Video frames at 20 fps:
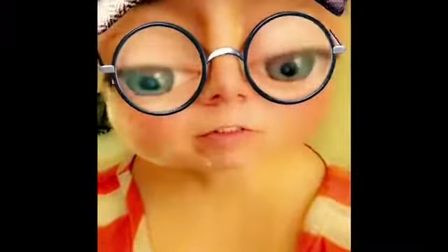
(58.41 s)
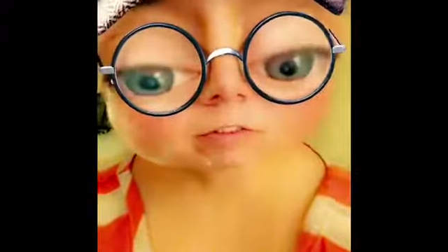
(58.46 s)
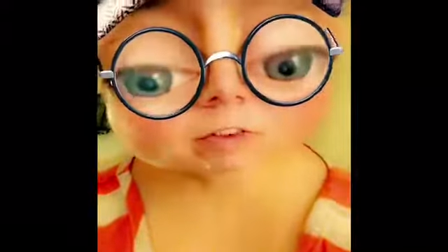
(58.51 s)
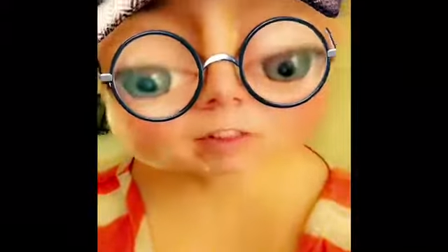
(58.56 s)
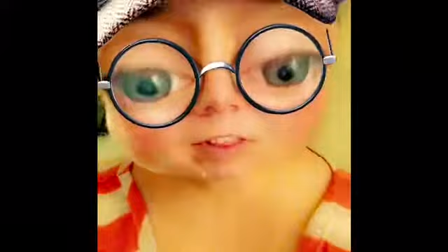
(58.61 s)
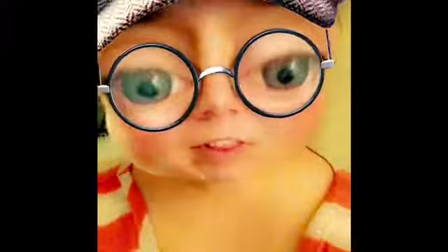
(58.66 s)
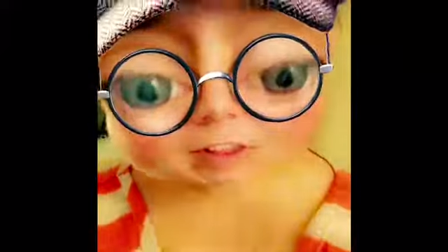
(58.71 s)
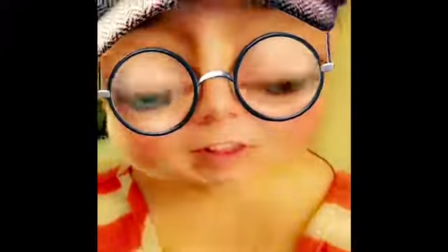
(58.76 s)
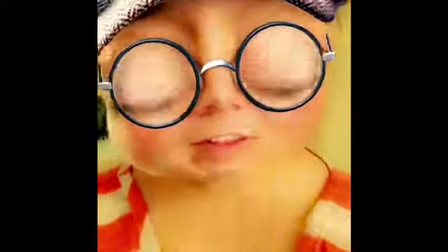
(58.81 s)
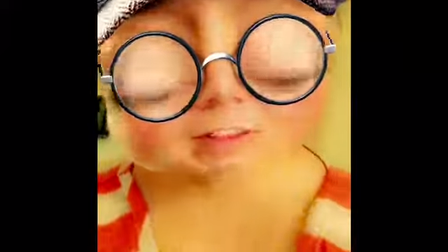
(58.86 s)
for
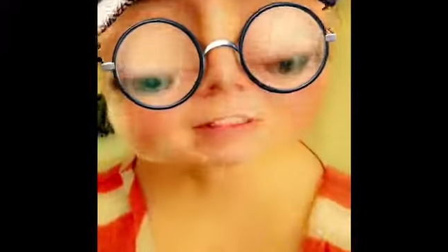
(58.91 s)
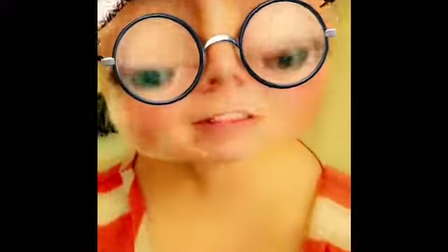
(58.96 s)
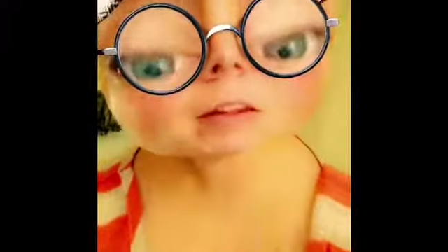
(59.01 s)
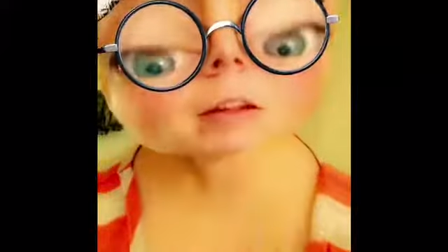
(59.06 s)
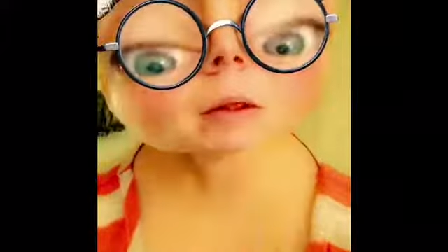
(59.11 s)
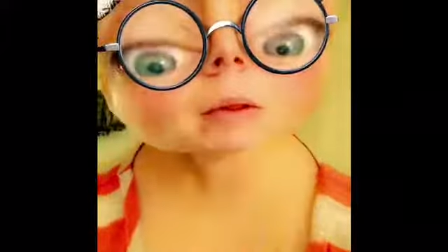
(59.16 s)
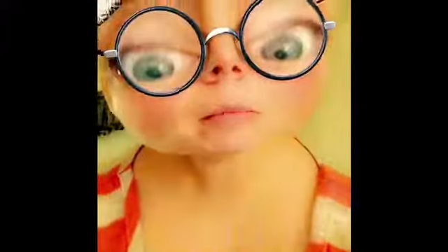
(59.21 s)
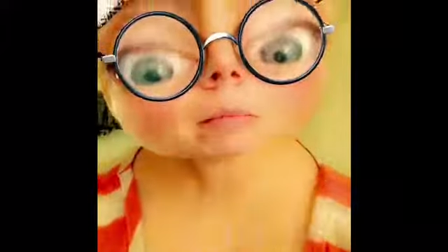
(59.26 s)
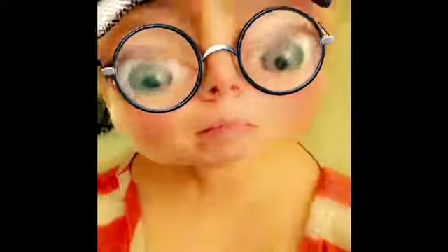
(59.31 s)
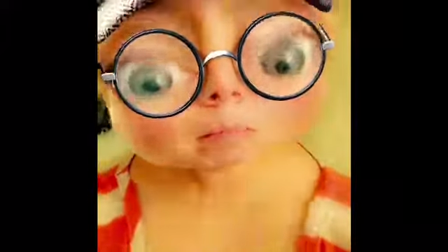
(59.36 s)
this
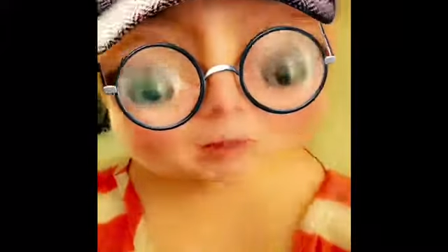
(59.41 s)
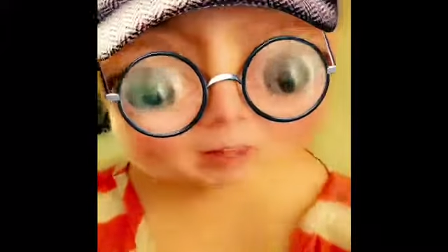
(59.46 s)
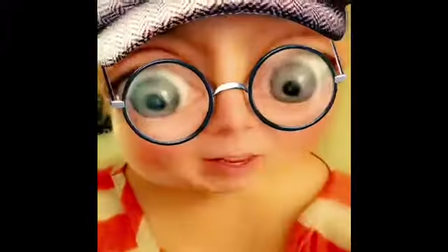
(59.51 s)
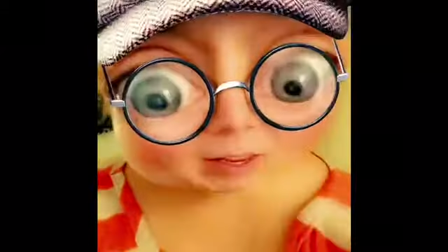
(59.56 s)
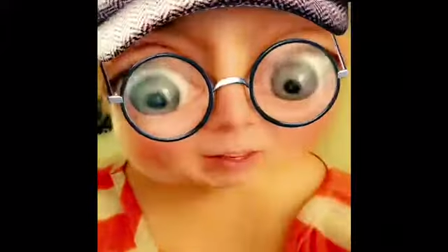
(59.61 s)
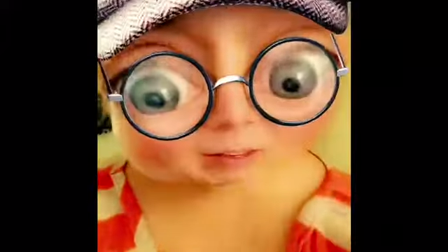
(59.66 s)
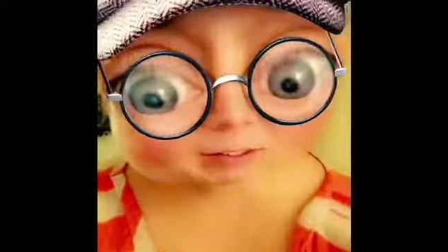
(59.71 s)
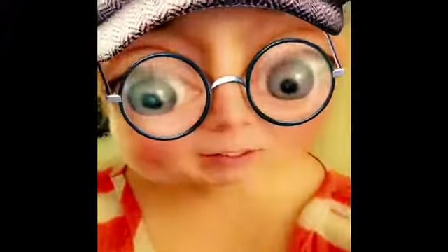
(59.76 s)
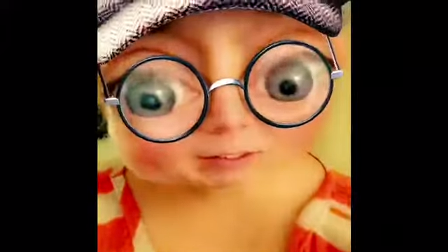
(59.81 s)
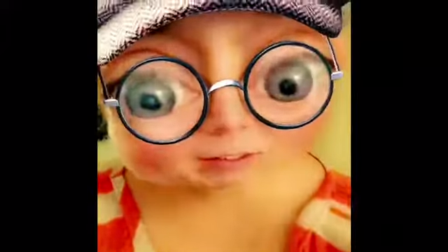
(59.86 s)

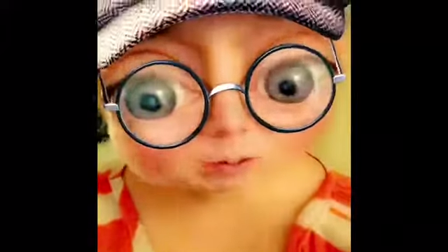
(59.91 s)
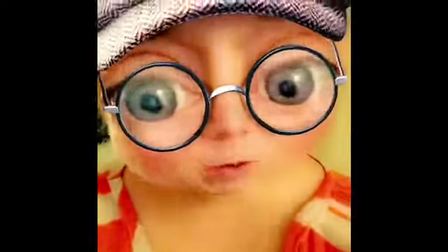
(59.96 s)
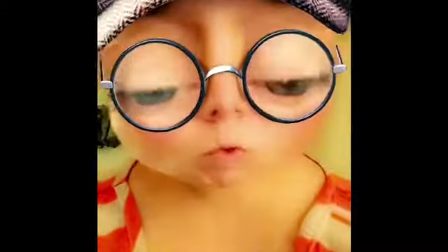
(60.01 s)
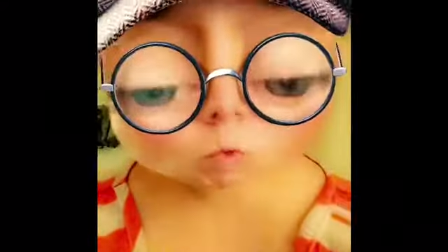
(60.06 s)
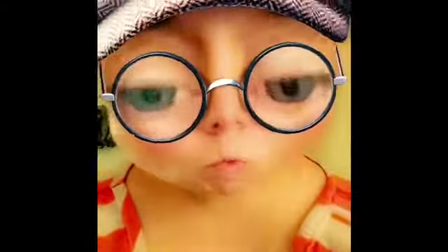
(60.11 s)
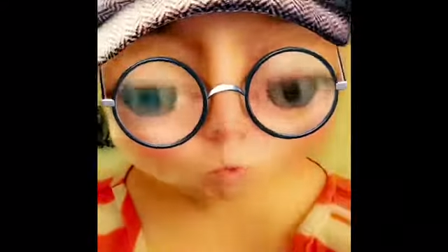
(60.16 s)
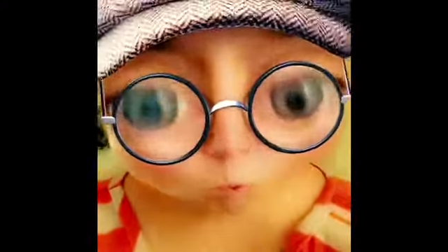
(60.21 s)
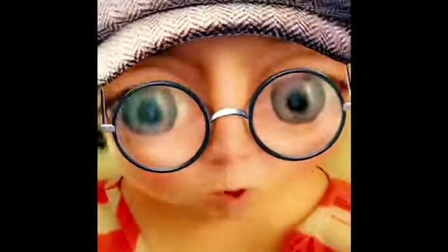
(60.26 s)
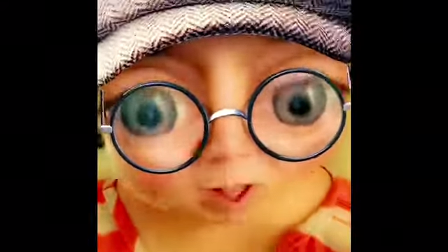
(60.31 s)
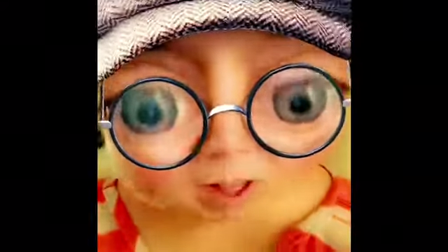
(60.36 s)
piece
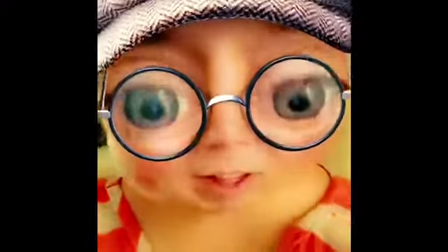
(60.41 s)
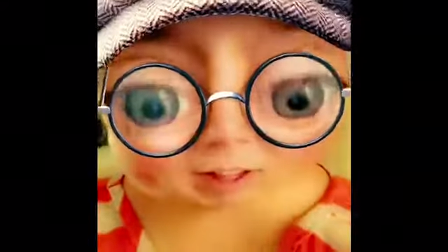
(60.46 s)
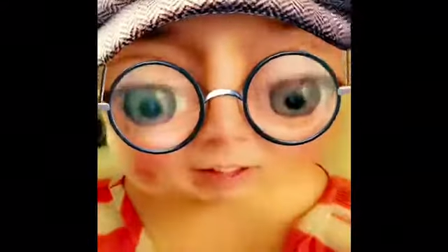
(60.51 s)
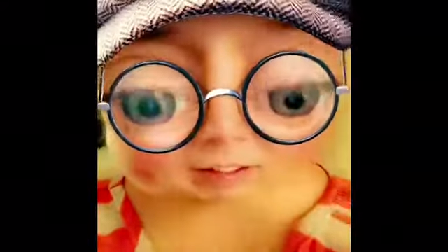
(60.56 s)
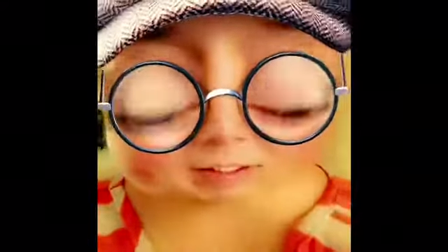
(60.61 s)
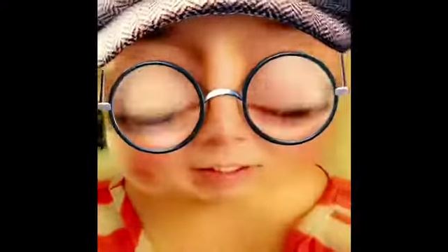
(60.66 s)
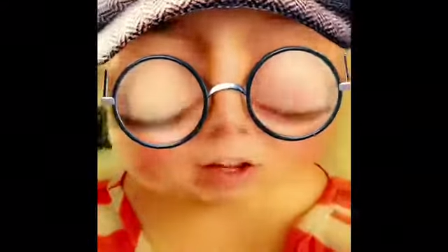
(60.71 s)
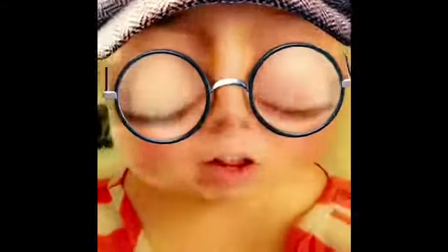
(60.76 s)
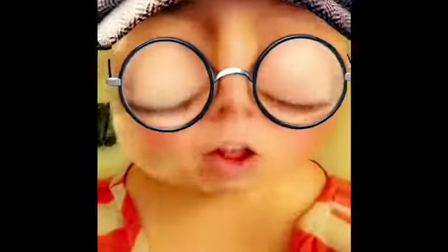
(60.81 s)
was